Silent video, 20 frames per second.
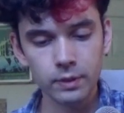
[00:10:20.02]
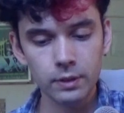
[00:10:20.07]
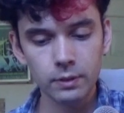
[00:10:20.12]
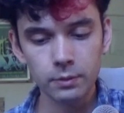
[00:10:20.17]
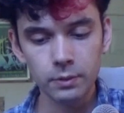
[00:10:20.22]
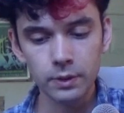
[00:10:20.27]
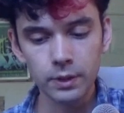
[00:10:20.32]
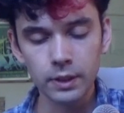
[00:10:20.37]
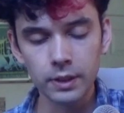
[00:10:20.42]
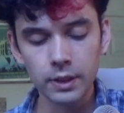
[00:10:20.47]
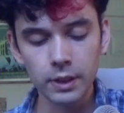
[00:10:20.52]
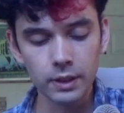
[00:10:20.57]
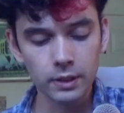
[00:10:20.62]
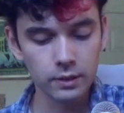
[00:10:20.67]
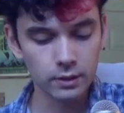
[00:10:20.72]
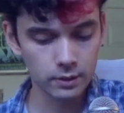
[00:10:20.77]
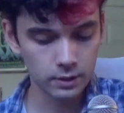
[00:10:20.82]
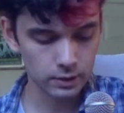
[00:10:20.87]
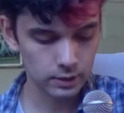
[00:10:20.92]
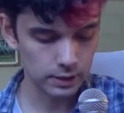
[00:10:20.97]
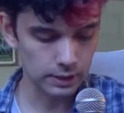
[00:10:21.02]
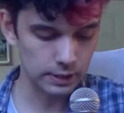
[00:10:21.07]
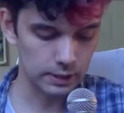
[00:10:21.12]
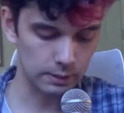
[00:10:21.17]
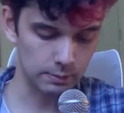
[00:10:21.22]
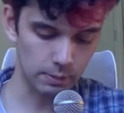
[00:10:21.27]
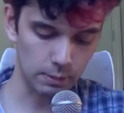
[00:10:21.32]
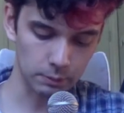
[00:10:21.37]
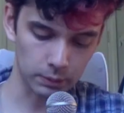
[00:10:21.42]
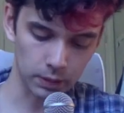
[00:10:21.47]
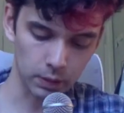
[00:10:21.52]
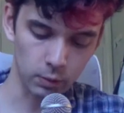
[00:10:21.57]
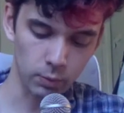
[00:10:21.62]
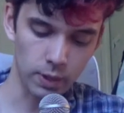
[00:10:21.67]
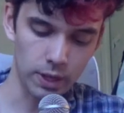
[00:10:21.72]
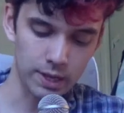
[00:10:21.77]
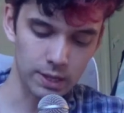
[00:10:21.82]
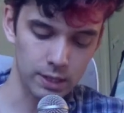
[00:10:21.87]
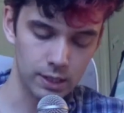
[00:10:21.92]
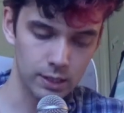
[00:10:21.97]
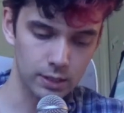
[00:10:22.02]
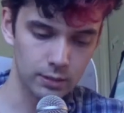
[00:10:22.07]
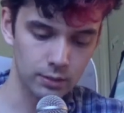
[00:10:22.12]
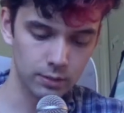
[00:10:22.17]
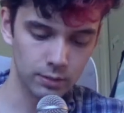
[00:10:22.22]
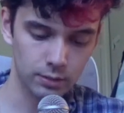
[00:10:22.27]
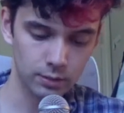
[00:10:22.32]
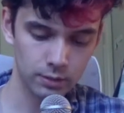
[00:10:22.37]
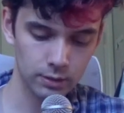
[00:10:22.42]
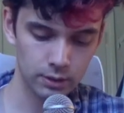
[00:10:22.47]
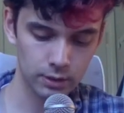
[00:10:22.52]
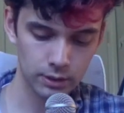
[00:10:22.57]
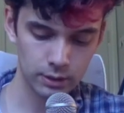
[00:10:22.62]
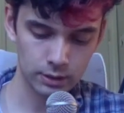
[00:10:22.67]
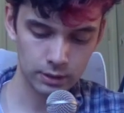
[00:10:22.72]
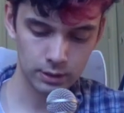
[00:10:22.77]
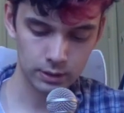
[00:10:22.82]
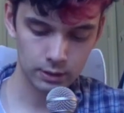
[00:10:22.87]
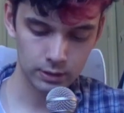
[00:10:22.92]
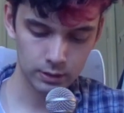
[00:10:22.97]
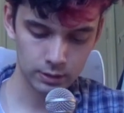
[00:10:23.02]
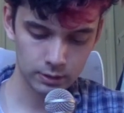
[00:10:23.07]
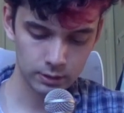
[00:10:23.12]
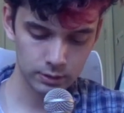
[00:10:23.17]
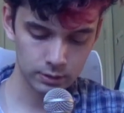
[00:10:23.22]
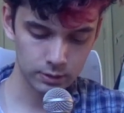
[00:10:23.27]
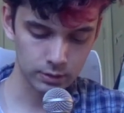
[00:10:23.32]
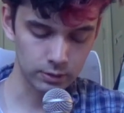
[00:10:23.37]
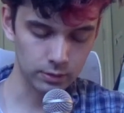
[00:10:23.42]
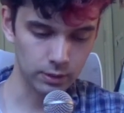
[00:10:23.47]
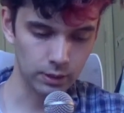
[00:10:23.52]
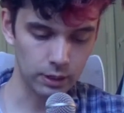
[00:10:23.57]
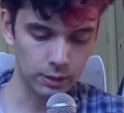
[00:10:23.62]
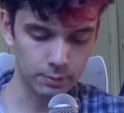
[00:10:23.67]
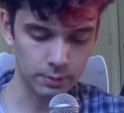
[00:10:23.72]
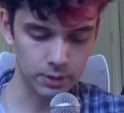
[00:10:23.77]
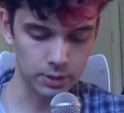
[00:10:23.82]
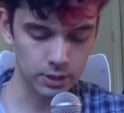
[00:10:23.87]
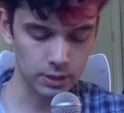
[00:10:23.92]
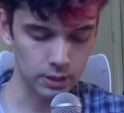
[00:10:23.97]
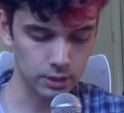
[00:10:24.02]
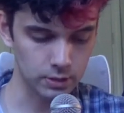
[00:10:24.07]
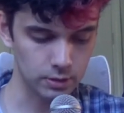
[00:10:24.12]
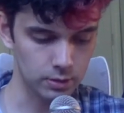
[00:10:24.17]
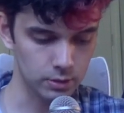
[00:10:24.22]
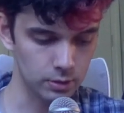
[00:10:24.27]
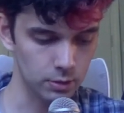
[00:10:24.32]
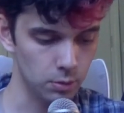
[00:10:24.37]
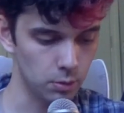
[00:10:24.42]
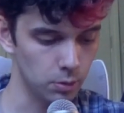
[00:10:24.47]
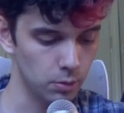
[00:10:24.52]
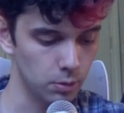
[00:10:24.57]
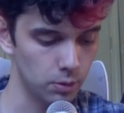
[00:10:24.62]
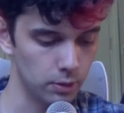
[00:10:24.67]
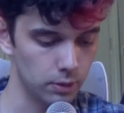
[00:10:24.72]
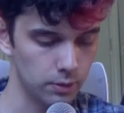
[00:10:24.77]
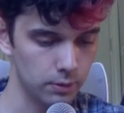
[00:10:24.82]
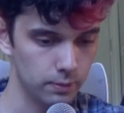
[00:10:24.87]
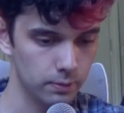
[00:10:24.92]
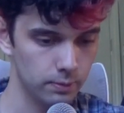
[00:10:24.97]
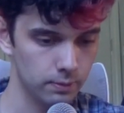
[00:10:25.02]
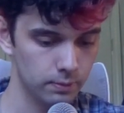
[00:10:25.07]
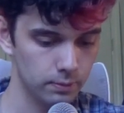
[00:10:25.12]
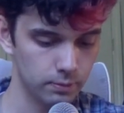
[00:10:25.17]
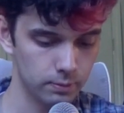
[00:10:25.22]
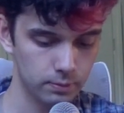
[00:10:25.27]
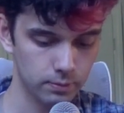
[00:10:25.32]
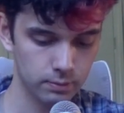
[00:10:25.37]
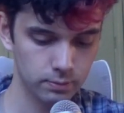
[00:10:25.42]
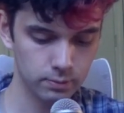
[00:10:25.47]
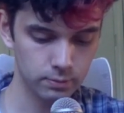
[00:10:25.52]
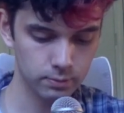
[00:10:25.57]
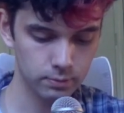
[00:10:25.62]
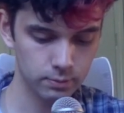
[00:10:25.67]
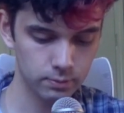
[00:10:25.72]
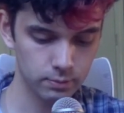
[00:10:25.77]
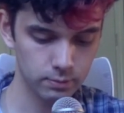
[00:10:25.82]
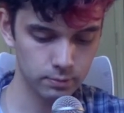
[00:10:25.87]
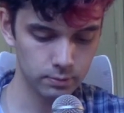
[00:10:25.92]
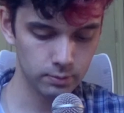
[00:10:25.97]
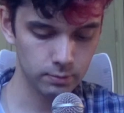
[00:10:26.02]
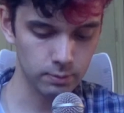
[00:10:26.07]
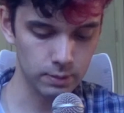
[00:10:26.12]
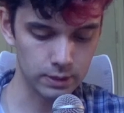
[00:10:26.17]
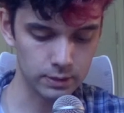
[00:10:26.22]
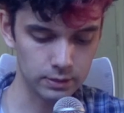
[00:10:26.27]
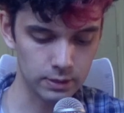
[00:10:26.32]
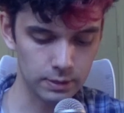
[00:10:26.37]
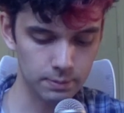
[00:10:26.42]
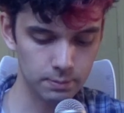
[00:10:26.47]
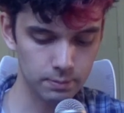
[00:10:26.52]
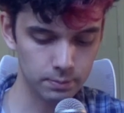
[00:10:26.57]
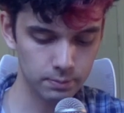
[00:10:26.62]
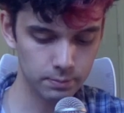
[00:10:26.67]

when they're done. I'm gonna weigh these to see how much I need to mix up.